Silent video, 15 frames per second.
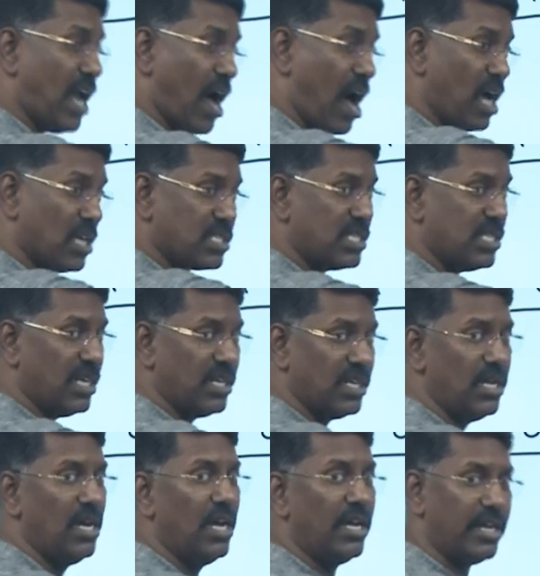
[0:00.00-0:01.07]

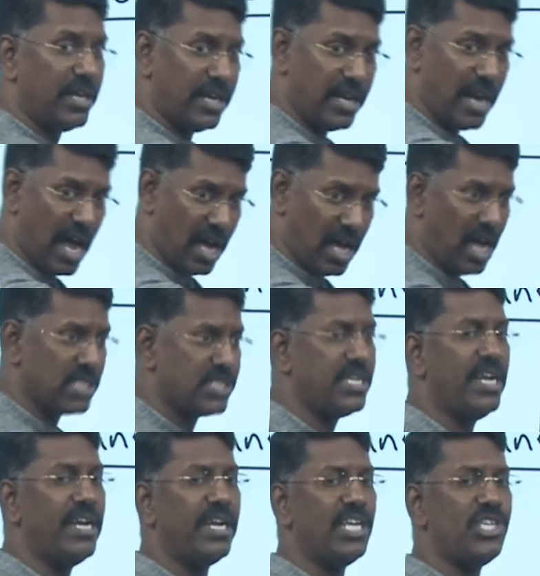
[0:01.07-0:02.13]

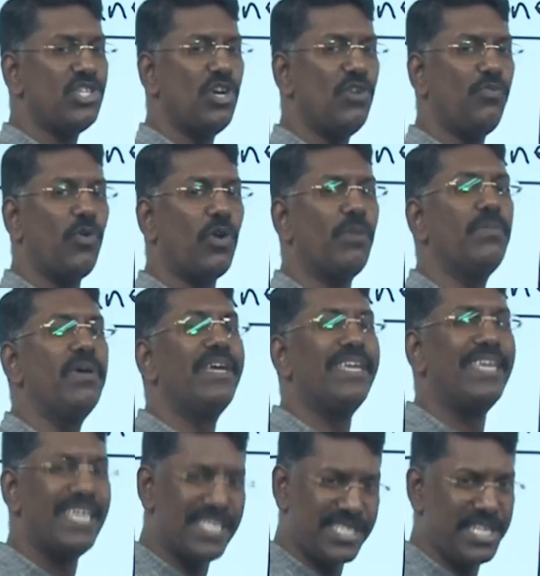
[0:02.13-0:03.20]
ASEAN Regional Forum,
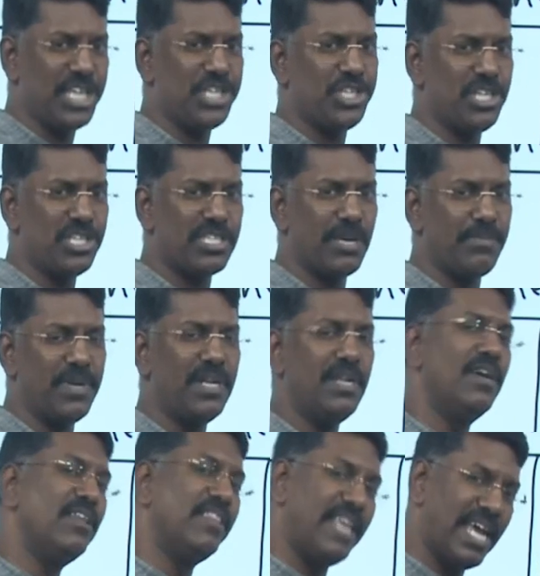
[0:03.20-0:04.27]
East Asian Summit,
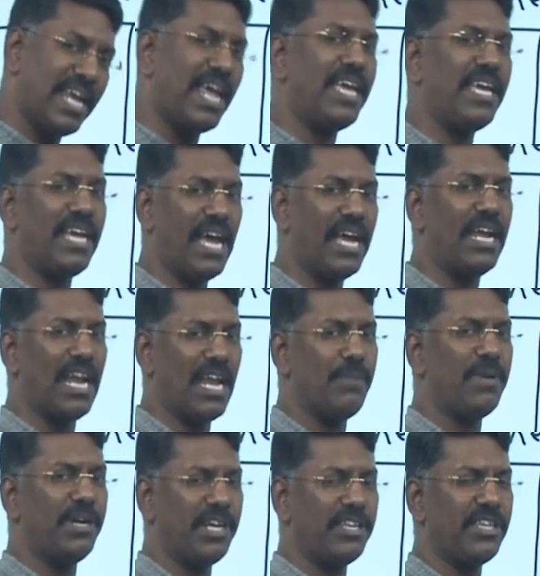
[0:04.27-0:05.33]
there I
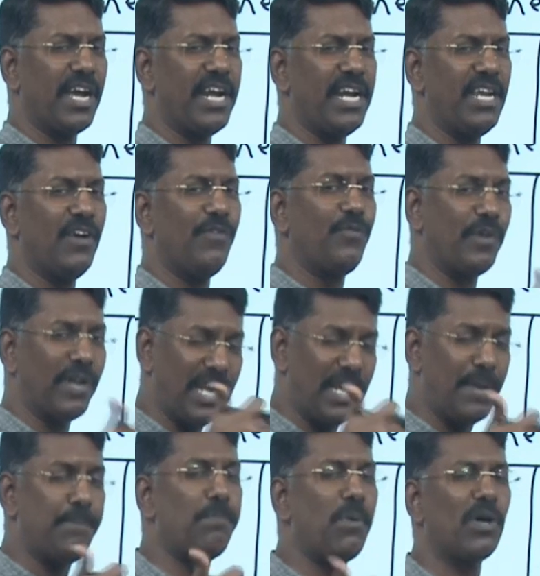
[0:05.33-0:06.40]
elaborated the idea of
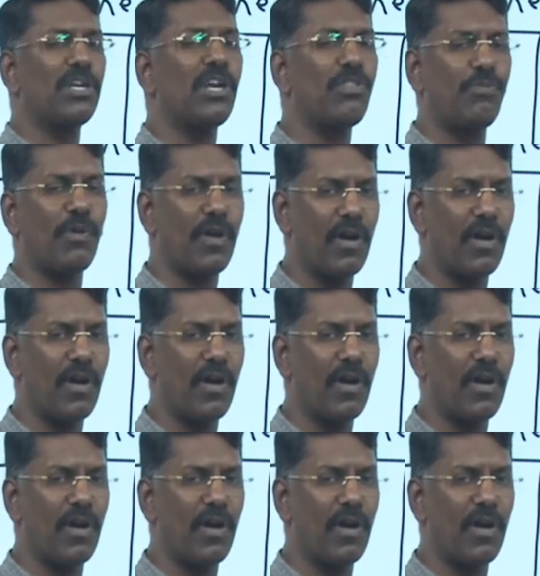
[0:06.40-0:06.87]
importance for